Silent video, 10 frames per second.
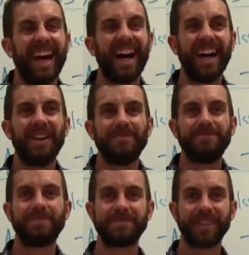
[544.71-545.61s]

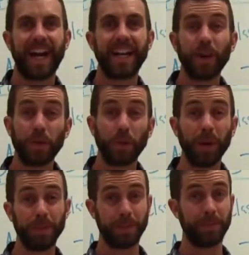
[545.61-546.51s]
I get
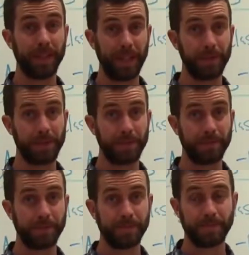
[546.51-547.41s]
overwhelmed sometimes.
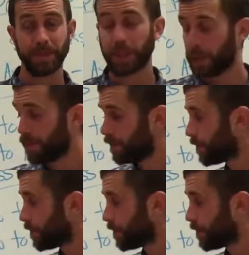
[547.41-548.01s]
So,